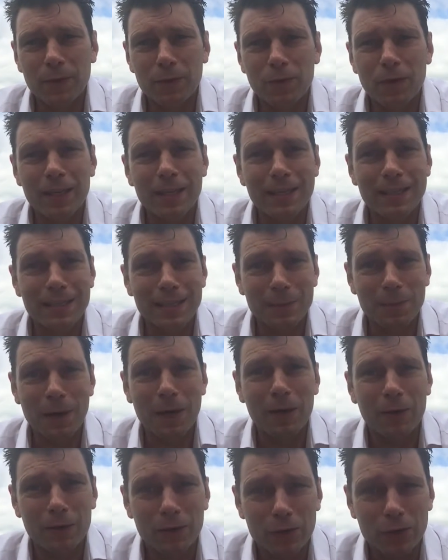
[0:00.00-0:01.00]
Running 6
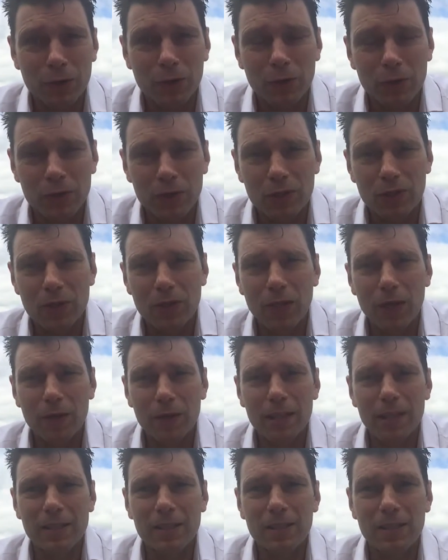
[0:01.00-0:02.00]
marathons across the
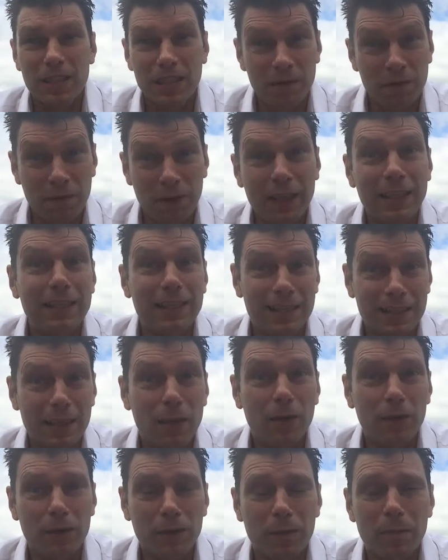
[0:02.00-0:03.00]
Sahara Desert, you find
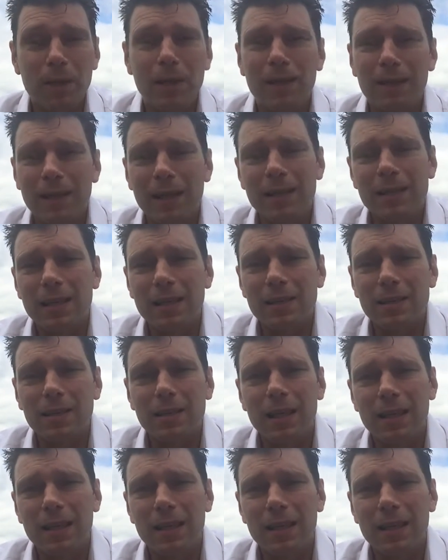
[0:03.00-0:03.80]
yourself in the middle of that desert,